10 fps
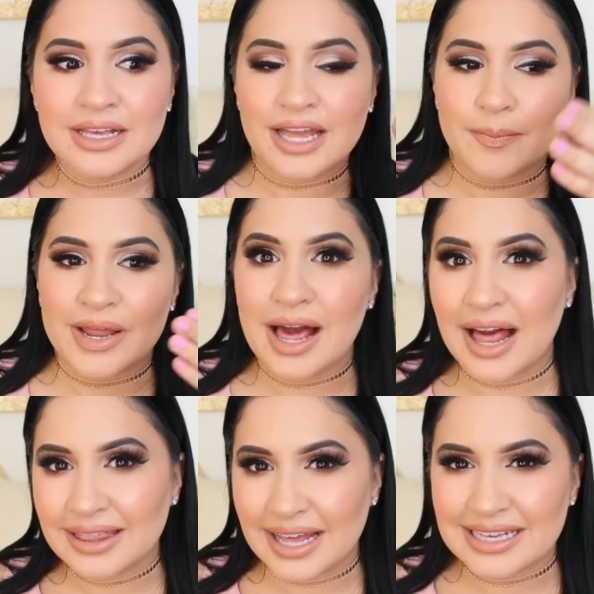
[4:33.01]
Like my
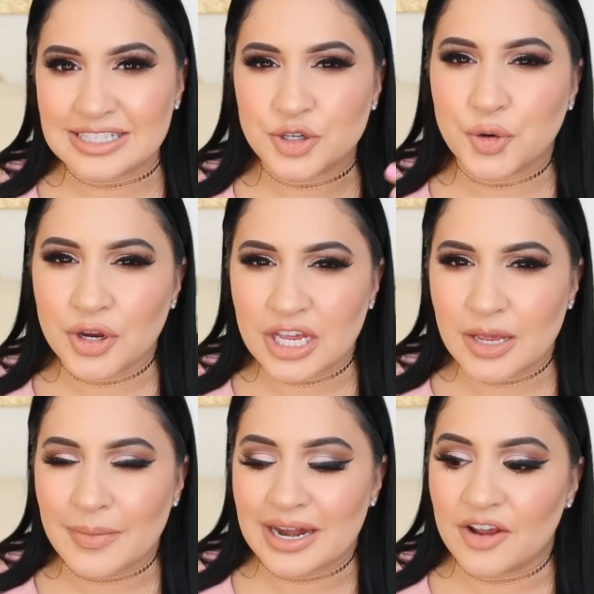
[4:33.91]
highlight is
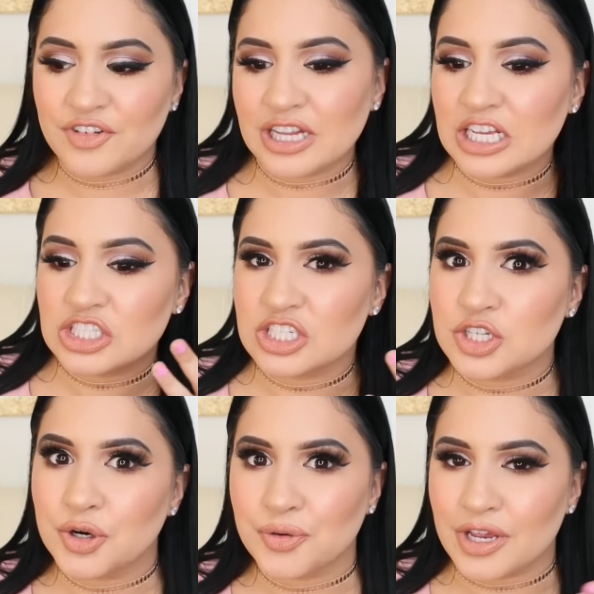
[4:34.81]
cream and everything is
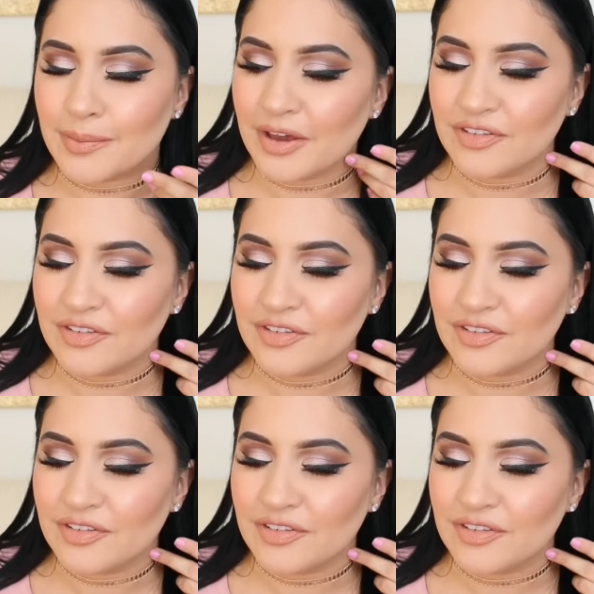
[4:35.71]
just cream.